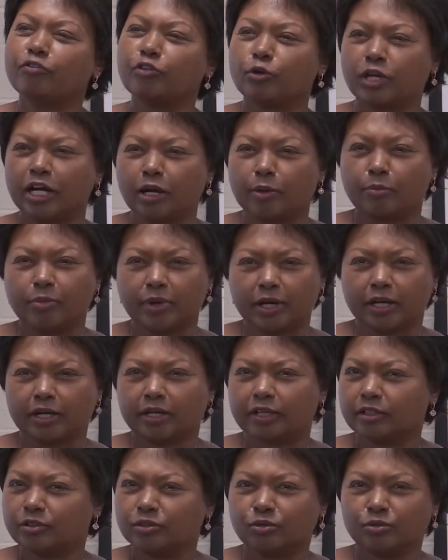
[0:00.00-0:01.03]
ever come back,
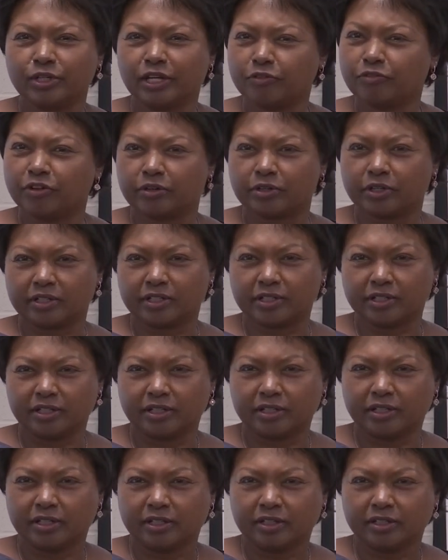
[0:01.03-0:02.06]
you never.
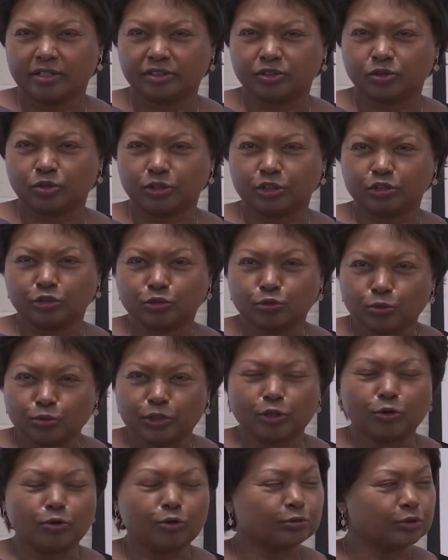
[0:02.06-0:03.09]
So it
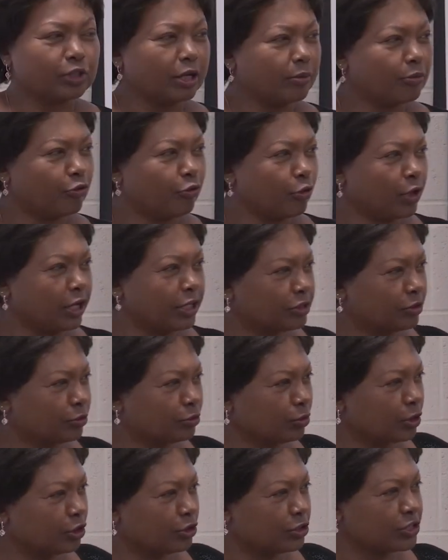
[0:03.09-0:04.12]
took a long time for us
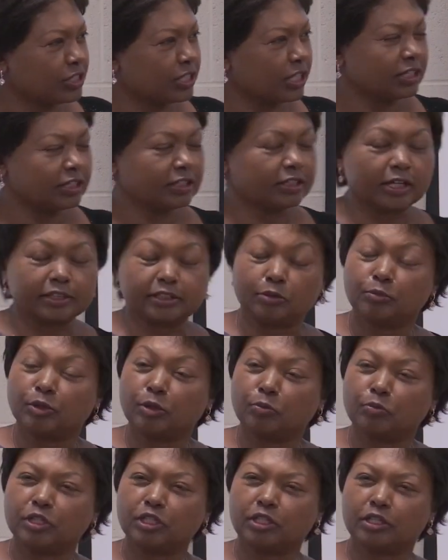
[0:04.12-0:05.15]
to understand that
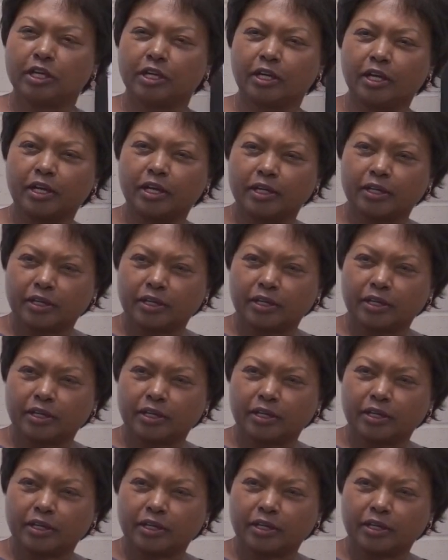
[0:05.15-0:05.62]
maybe